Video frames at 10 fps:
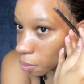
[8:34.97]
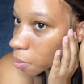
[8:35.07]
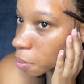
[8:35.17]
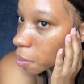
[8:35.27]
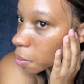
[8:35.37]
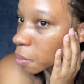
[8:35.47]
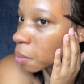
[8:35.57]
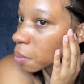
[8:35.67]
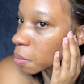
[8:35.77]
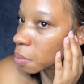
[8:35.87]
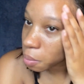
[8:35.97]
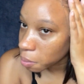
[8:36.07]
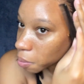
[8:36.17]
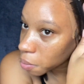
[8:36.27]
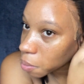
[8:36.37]
brushing the
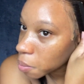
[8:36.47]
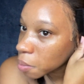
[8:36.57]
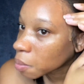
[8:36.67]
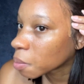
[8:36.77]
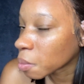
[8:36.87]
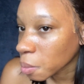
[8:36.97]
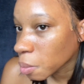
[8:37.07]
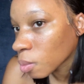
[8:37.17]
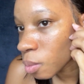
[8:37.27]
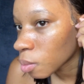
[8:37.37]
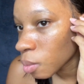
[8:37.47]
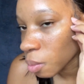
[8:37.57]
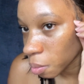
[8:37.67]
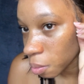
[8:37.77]
combing the baby hairs back